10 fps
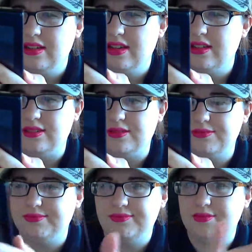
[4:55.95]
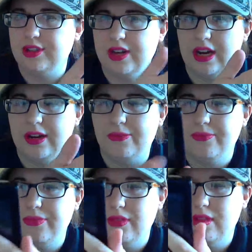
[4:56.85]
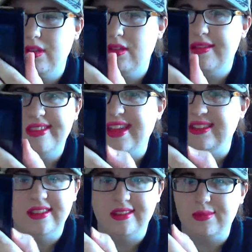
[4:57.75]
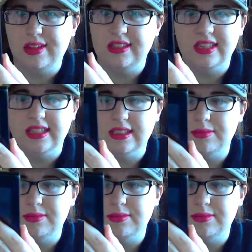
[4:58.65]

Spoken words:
I don't, okay. That doesn't make sense,